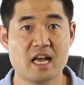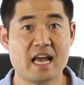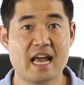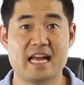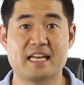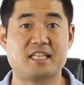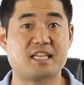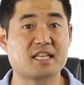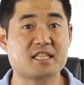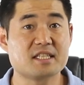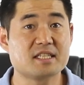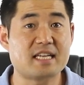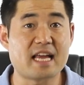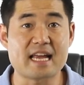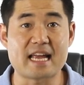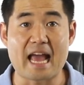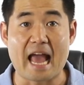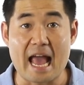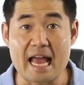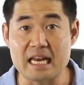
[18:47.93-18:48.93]
It doesn't
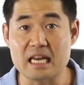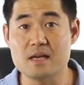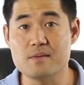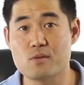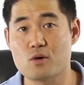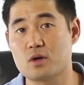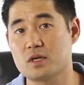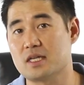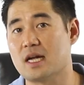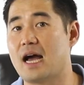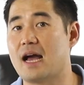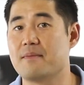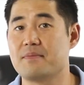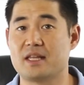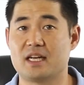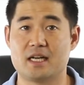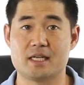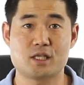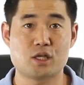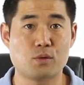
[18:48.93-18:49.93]
take any more time
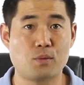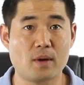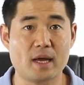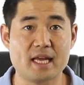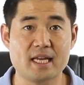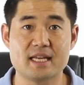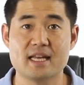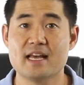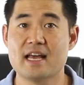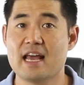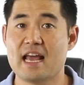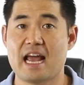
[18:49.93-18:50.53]
than a tweet,